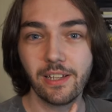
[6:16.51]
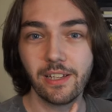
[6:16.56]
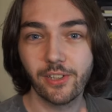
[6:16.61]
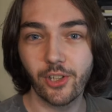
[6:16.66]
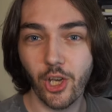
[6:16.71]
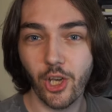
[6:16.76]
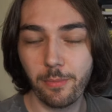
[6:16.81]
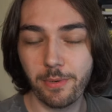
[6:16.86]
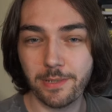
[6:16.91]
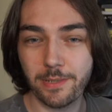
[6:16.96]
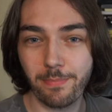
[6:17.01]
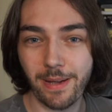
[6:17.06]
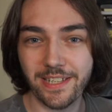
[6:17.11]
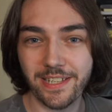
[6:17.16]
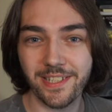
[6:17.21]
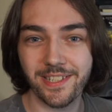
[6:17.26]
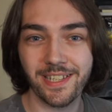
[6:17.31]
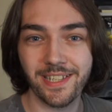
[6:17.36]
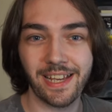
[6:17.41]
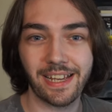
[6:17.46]
Kirby's
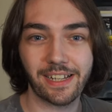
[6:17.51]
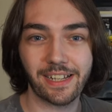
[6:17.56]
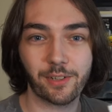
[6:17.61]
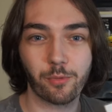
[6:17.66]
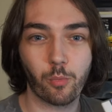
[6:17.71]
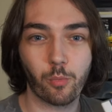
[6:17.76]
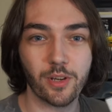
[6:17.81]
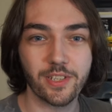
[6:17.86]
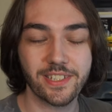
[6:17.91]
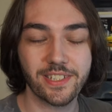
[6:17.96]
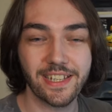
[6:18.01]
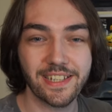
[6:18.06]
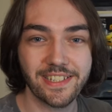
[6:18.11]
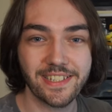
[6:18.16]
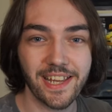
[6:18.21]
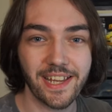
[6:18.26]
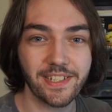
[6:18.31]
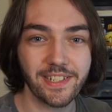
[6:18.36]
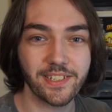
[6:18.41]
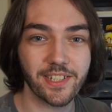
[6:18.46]
Mass Attack, was
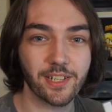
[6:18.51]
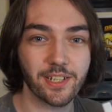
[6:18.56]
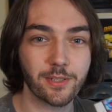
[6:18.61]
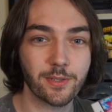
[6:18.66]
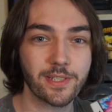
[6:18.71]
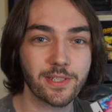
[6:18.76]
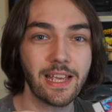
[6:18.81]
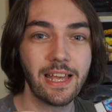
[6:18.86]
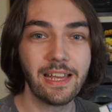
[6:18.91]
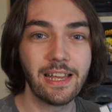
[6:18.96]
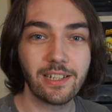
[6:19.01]
Nintendo's